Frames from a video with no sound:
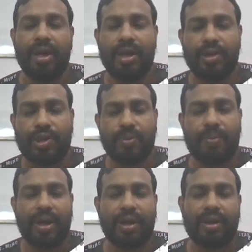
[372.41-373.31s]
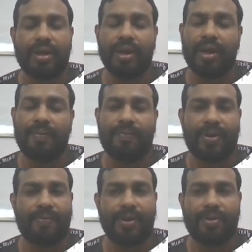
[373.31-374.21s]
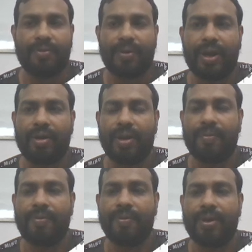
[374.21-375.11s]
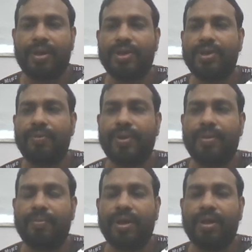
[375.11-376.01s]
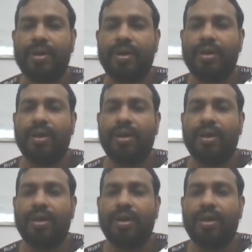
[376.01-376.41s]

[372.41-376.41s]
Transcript: Uzbek in a perfect way if you continue with me.